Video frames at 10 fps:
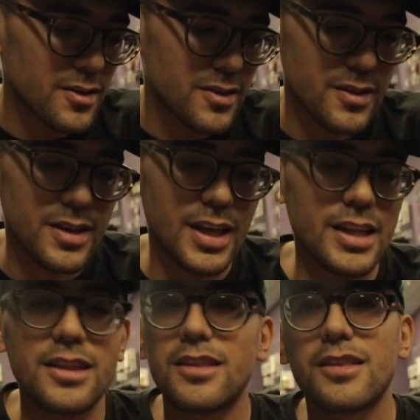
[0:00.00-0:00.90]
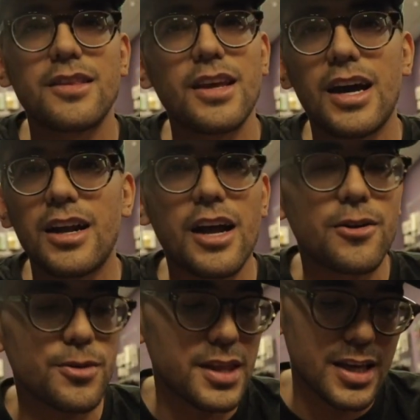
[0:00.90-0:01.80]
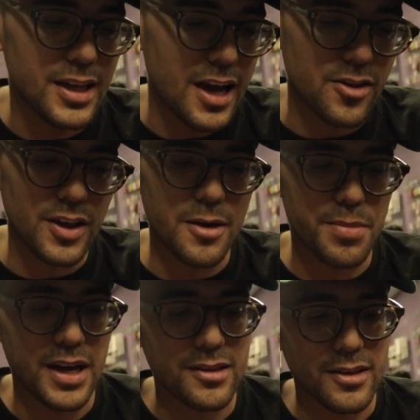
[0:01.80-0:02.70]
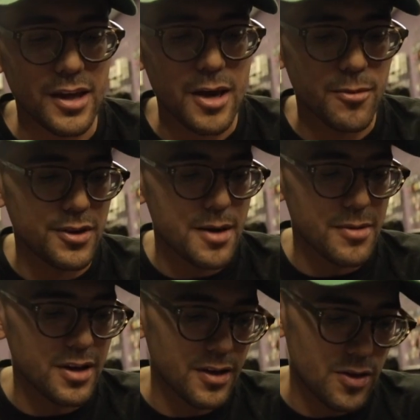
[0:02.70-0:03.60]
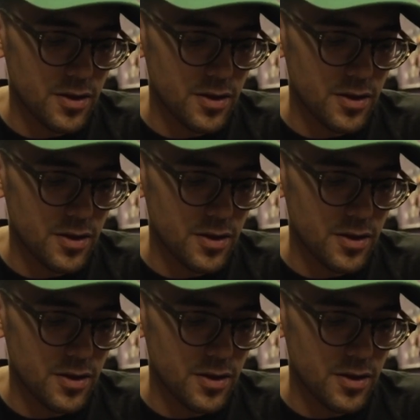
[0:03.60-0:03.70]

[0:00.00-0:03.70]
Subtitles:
I don't think it actually impacted the game all that much.